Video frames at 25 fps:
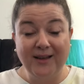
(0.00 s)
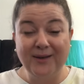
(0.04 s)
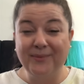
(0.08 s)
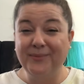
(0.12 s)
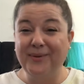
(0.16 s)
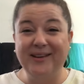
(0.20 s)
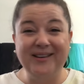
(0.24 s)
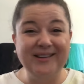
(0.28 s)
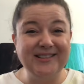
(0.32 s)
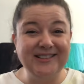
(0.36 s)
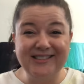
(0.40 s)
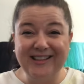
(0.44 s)

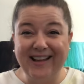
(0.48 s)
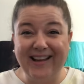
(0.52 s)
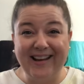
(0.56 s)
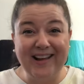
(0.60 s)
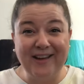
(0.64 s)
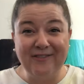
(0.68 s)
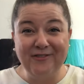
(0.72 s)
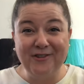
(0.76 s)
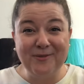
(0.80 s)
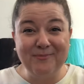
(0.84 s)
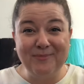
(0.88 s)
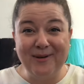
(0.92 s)
because not
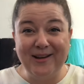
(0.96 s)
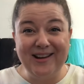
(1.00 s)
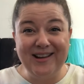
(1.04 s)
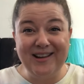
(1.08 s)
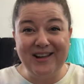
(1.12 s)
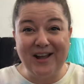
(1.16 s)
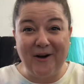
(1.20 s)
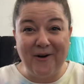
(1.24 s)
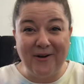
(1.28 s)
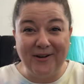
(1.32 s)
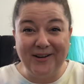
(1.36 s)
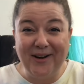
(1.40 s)
everybody
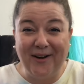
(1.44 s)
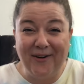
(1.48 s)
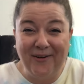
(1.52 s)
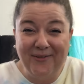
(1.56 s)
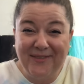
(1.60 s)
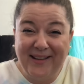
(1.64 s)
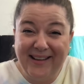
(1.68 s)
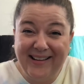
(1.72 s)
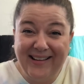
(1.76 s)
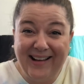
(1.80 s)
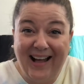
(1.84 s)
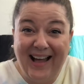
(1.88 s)
going, oh
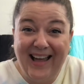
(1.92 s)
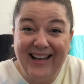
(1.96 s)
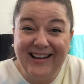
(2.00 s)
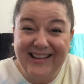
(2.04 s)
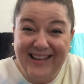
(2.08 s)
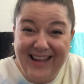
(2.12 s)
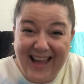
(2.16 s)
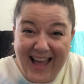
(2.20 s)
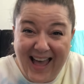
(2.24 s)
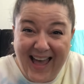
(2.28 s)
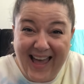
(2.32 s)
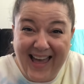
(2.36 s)
my
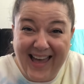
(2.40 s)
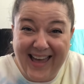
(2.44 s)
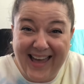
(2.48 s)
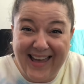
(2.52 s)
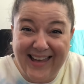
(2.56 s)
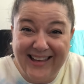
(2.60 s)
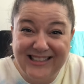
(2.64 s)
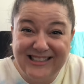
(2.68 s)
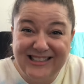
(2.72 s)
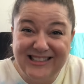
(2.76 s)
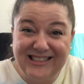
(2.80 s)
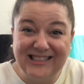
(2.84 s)
God,
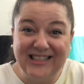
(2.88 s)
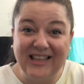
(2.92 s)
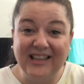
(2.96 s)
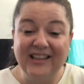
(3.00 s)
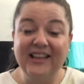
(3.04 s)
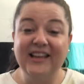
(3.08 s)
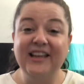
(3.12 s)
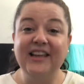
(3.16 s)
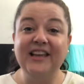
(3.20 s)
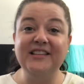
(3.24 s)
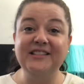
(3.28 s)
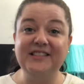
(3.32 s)
yes,
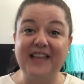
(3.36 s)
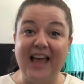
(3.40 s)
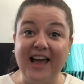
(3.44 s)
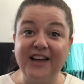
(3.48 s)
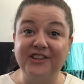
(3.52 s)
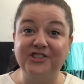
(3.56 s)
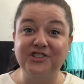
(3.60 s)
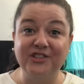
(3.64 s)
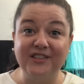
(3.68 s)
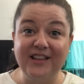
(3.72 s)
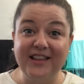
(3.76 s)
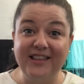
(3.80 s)
is
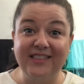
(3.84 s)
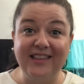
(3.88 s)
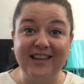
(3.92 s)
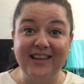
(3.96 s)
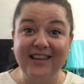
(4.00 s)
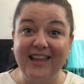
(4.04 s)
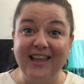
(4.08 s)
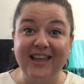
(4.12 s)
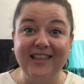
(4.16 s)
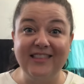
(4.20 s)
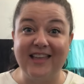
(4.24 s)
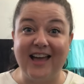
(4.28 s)
actually
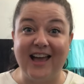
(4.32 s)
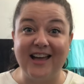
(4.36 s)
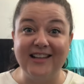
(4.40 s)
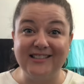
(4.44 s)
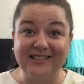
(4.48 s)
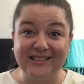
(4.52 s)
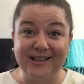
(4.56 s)
thinking that.